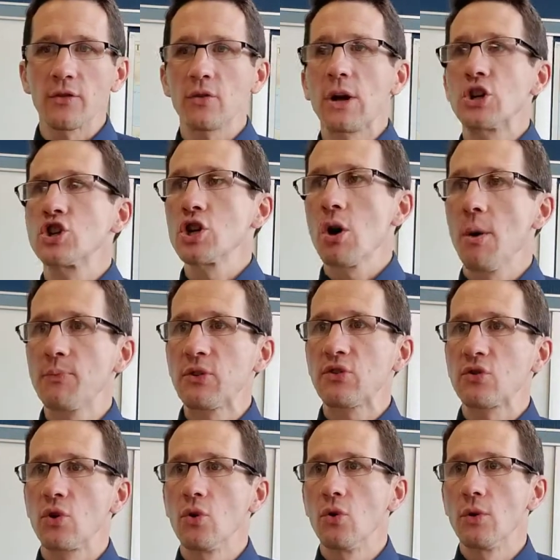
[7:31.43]
So I show up to
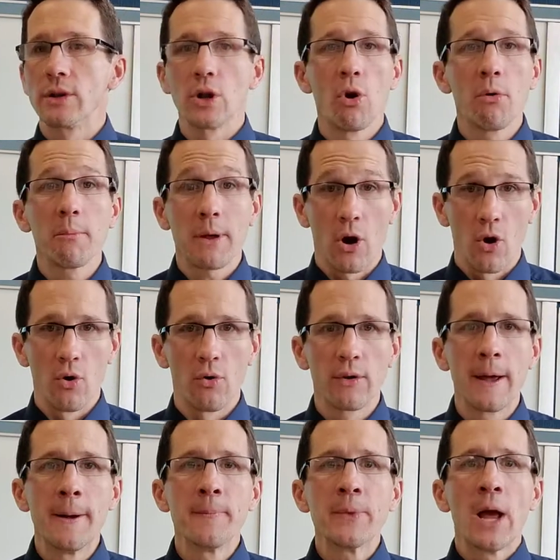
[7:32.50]
school, and lo and
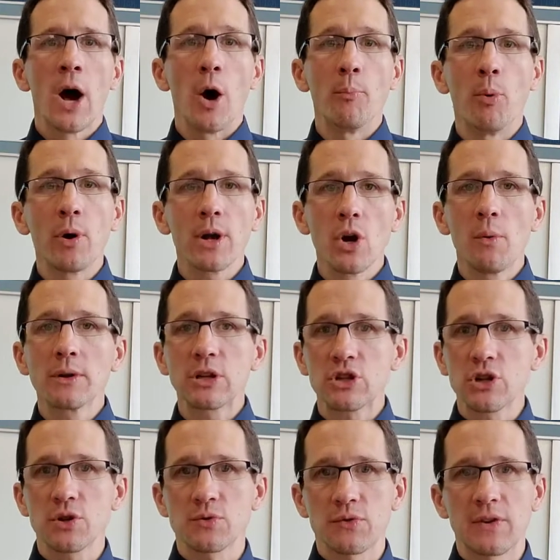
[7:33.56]
behold, a boy who went to
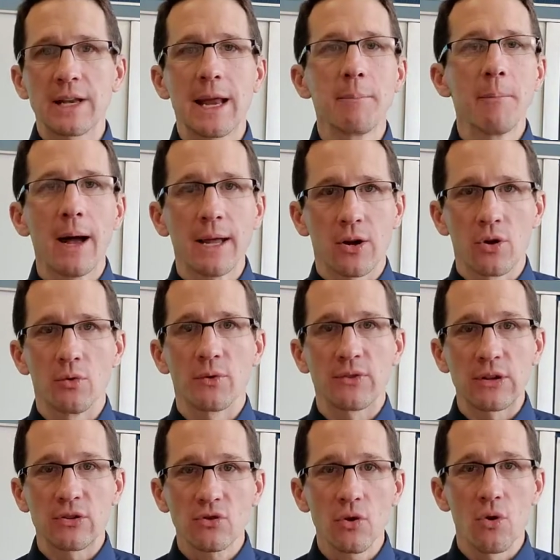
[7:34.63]
church with me named Michael was
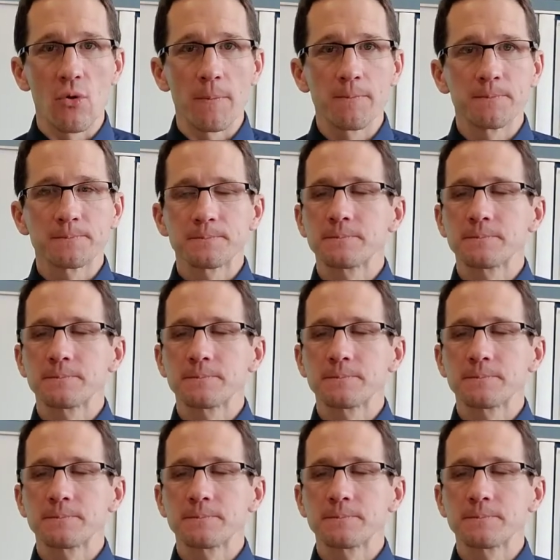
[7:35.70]
at school.